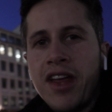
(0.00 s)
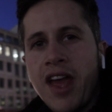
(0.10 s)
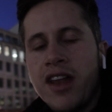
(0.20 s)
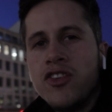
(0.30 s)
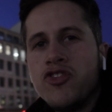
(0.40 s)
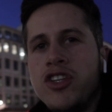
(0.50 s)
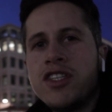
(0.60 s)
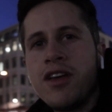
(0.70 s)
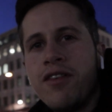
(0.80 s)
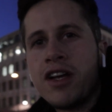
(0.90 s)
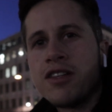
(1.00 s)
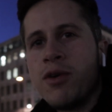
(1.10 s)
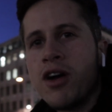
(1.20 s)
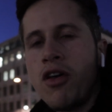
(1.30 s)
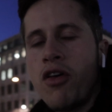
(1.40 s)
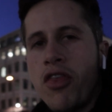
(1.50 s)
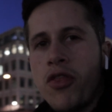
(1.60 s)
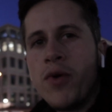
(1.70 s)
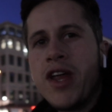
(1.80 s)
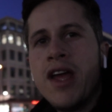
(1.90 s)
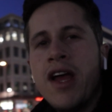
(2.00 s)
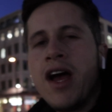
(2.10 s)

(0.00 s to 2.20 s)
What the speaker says: Canon G7X Mark III,